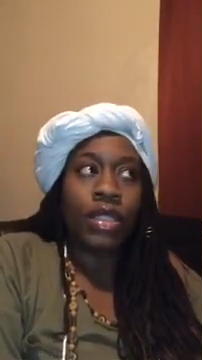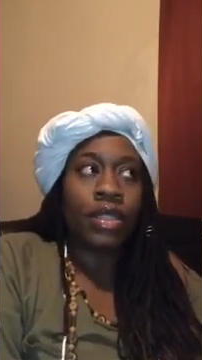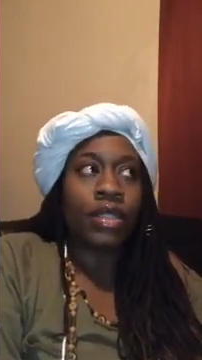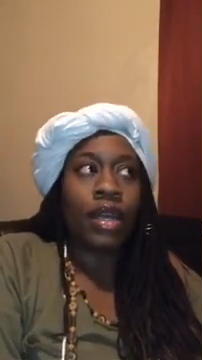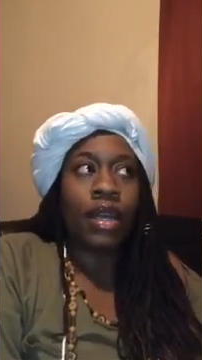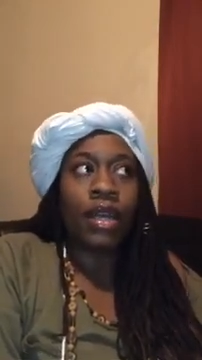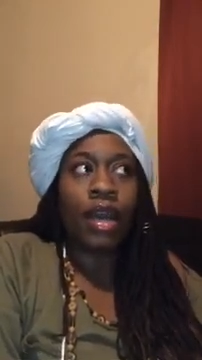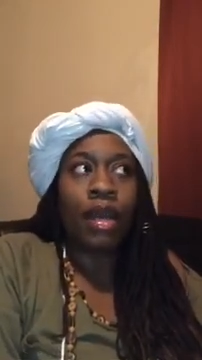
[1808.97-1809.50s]
Like
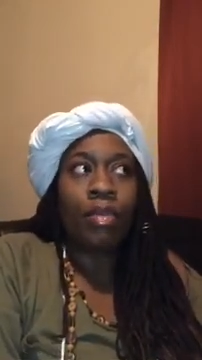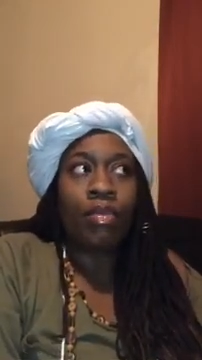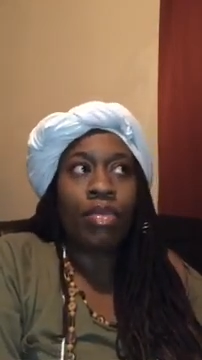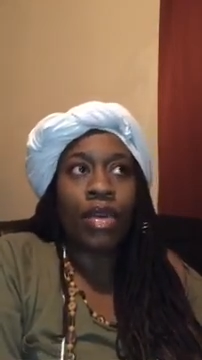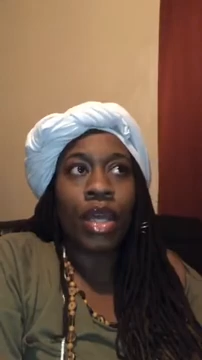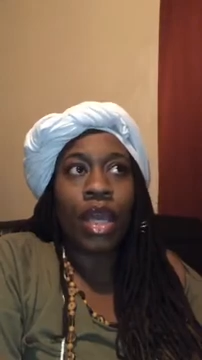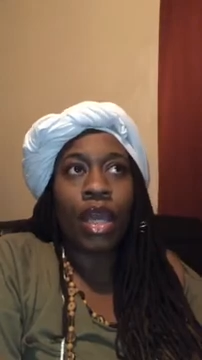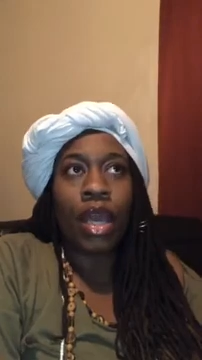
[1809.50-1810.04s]
I'm
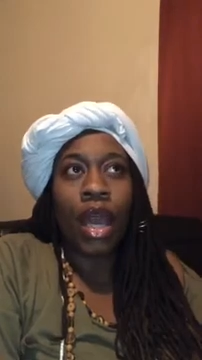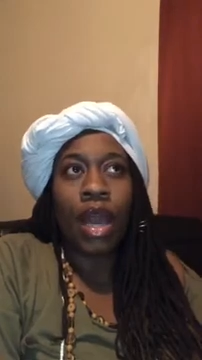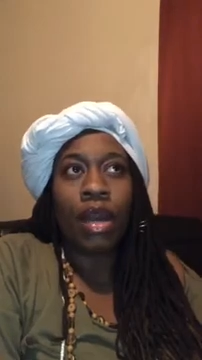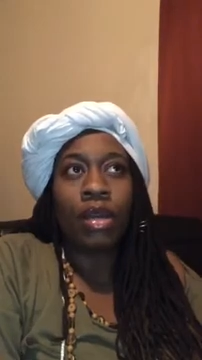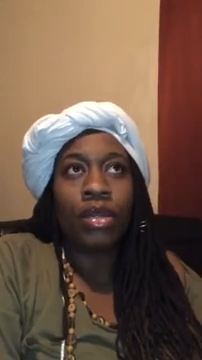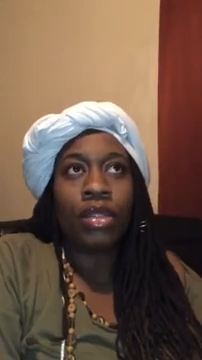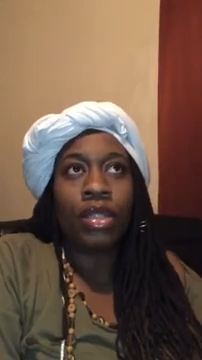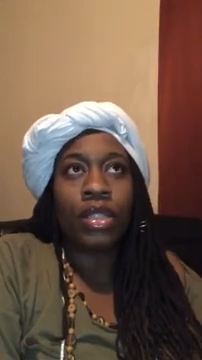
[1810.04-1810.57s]
booking out
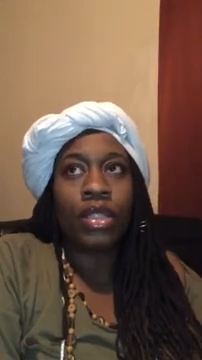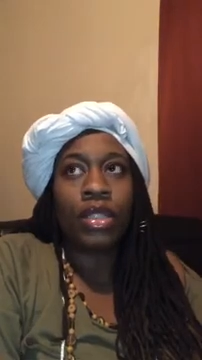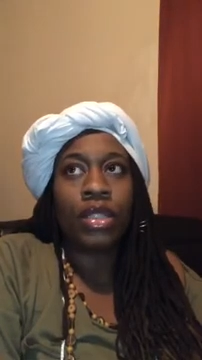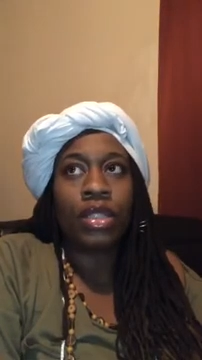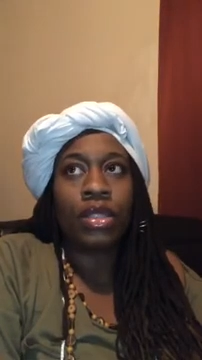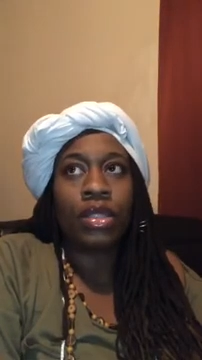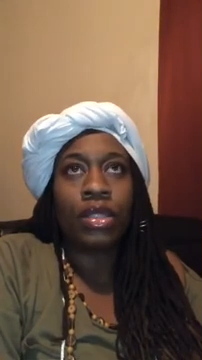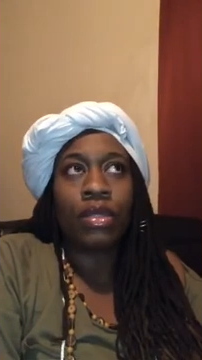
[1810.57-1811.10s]

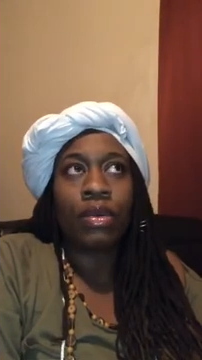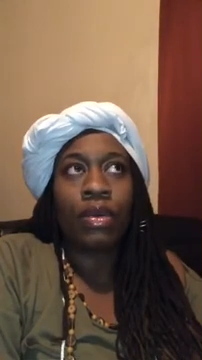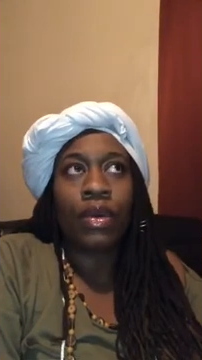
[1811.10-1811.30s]
until